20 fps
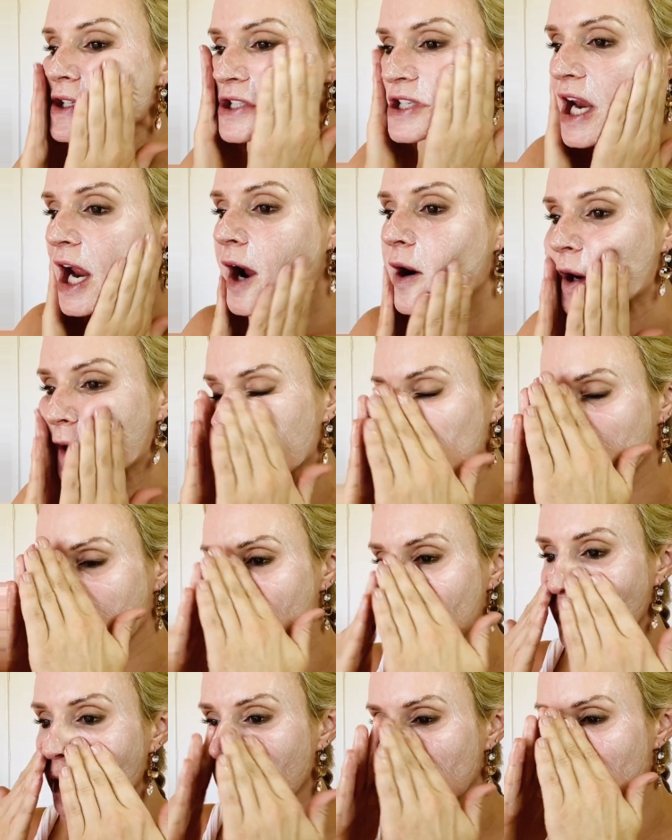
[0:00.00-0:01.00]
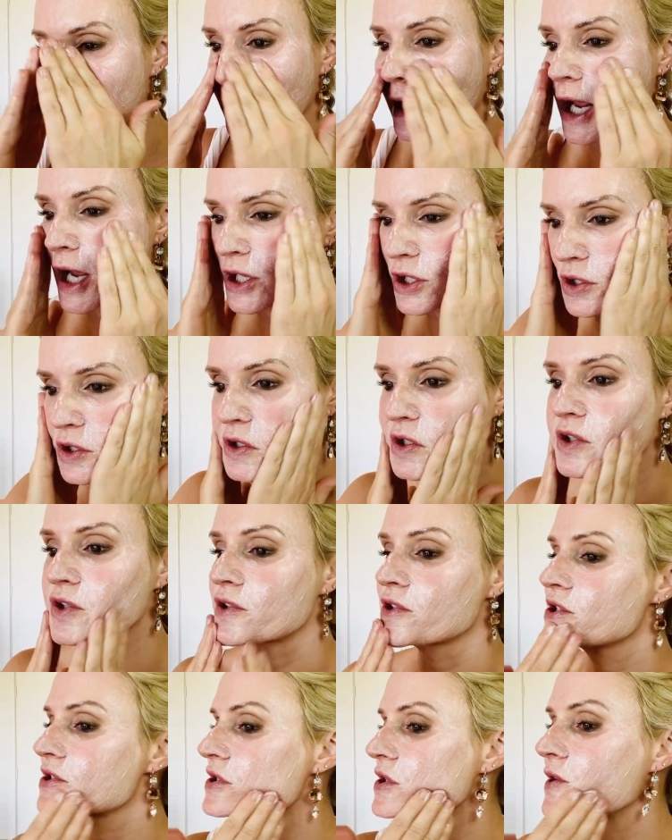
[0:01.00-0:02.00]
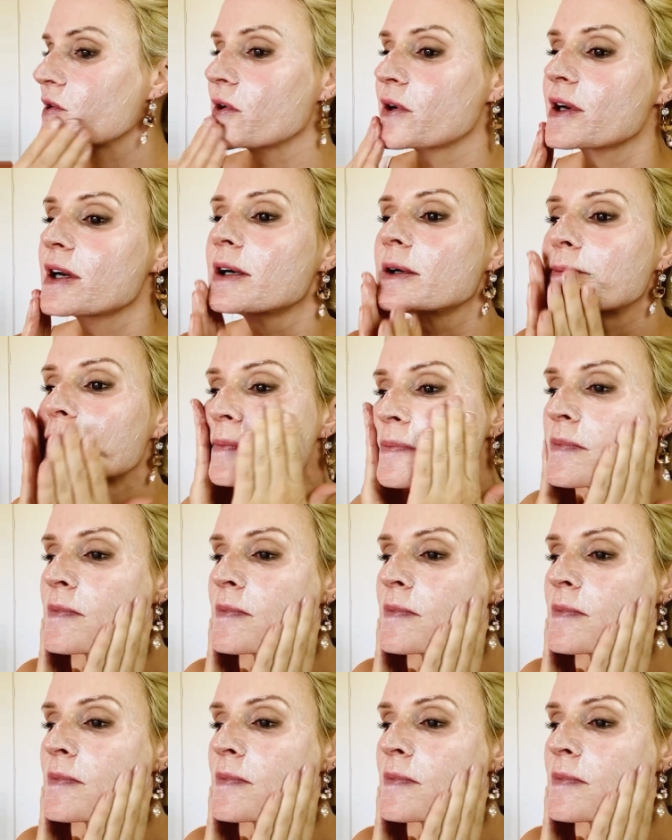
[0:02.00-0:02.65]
the shower, and then when you get out you can use your toner.